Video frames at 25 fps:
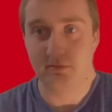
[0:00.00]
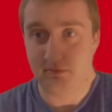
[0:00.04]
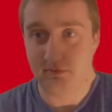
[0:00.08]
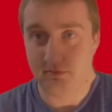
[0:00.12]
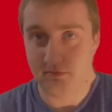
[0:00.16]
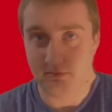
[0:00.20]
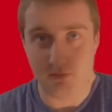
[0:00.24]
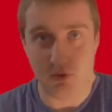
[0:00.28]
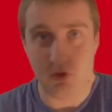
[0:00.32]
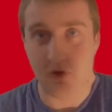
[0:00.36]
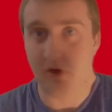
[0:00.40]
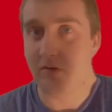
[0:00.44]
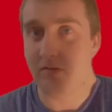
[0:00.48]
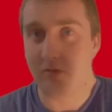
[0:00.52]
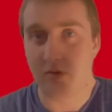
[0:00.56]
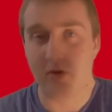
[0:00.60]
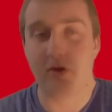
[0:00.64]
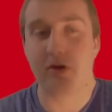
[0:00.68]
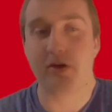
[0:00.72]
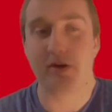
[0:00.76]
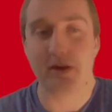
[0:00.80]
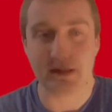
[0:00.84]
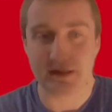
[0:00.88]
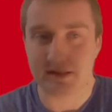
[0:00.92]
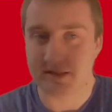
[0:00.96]
more and more
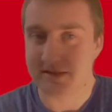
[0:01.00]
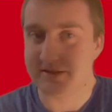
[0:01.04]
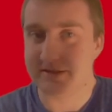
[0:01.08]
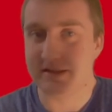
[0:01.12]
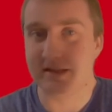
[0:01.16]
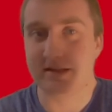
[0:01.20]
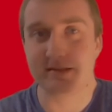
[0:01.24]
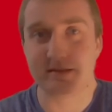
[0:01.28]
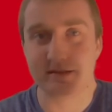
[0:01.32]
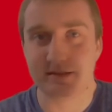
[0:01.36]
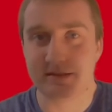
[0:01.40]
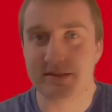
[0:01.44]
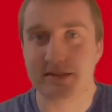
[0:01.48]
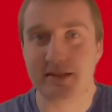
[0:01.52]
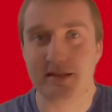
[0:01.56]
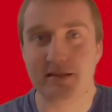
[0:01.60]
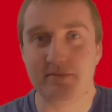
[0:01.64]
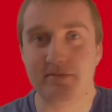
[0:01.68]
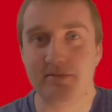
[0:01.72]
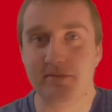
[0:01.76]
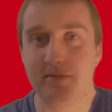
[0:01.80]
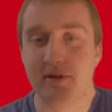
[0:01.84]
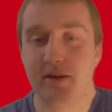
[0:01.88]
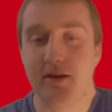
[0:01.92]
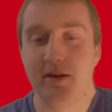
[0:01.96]
like this England team